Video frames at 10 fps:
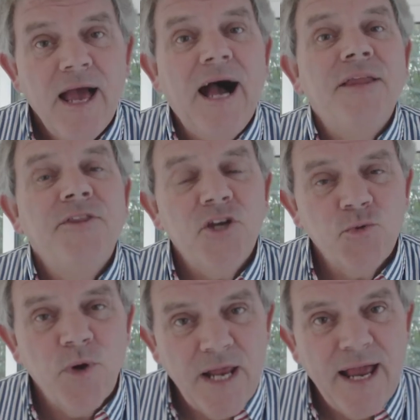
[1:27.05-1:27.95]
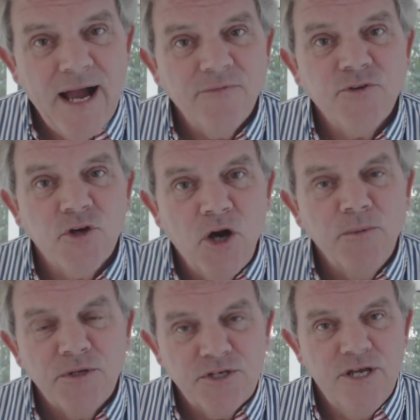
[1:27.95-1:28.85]
And that's what I have to
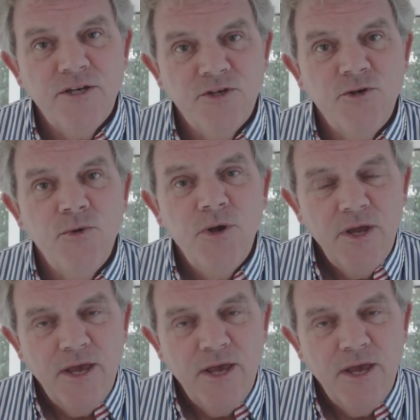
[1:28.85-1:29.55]
come and say to you.